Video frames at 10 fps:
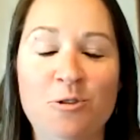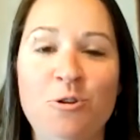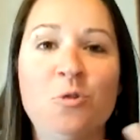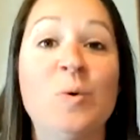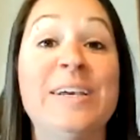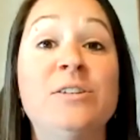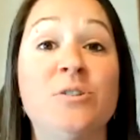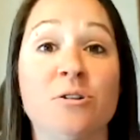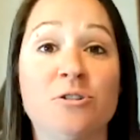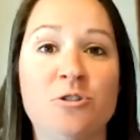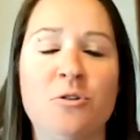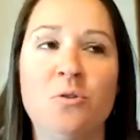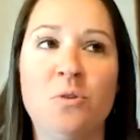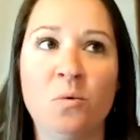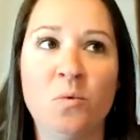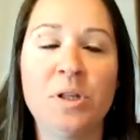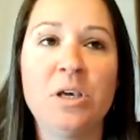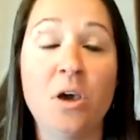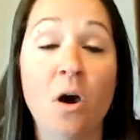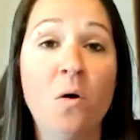Do your research so that you can
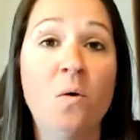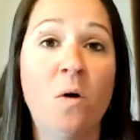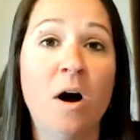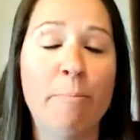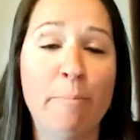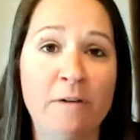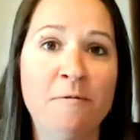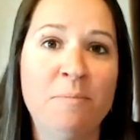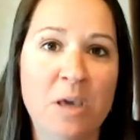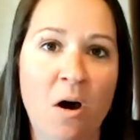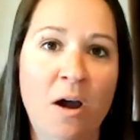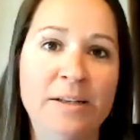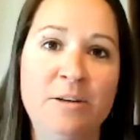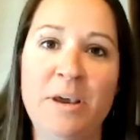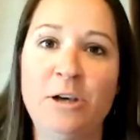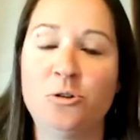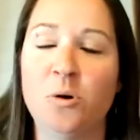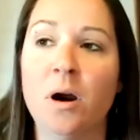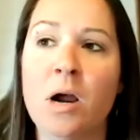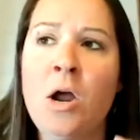really go above and beyond to make
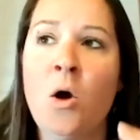sure